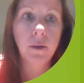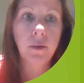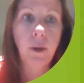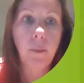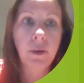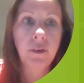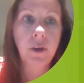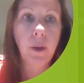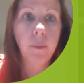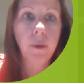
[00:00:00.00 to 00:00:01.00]

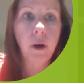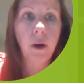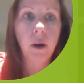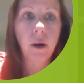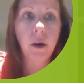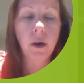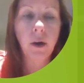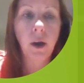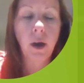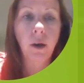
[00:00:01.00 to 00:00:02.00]
step-by-step
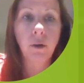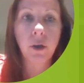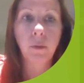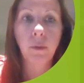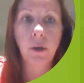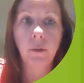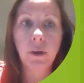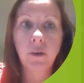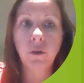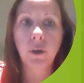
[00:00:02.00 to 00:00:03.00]
on how to complete your
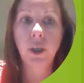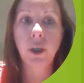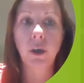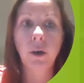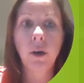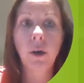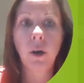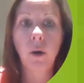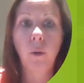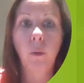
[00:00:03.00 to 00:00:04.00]
registration
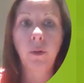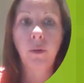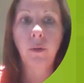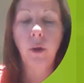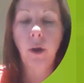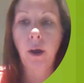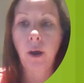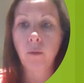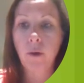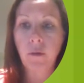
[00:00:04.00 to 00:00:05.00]
with
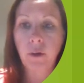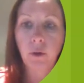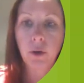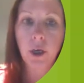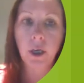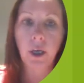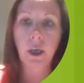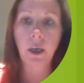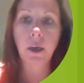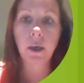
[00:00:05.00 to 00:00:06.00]

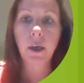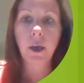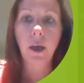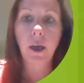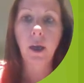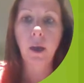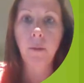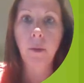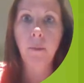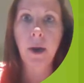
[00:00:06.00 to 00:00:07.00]
Revenue.ie,
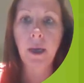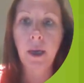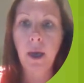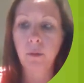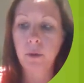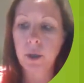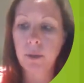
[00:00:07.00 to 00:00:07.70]
my account.